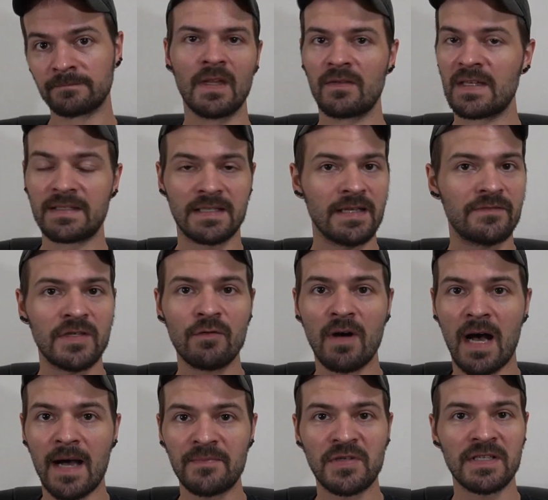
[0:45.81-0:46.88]
This gives you
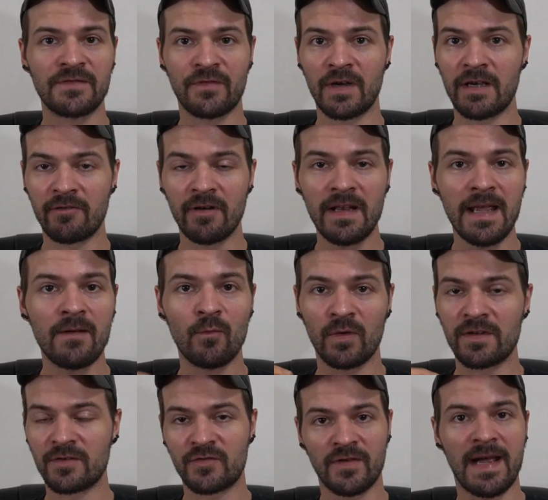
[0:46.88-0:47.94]
options for internet
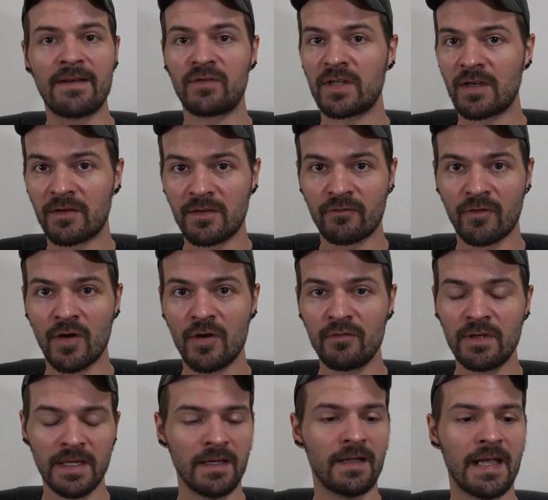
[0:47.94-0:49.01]
when you're traveling on the
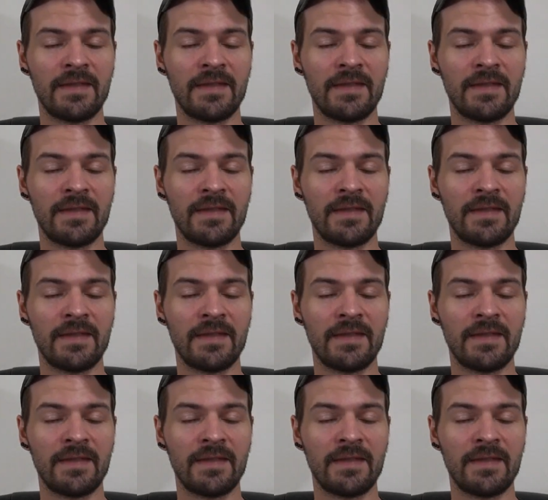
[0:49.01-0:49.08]
road.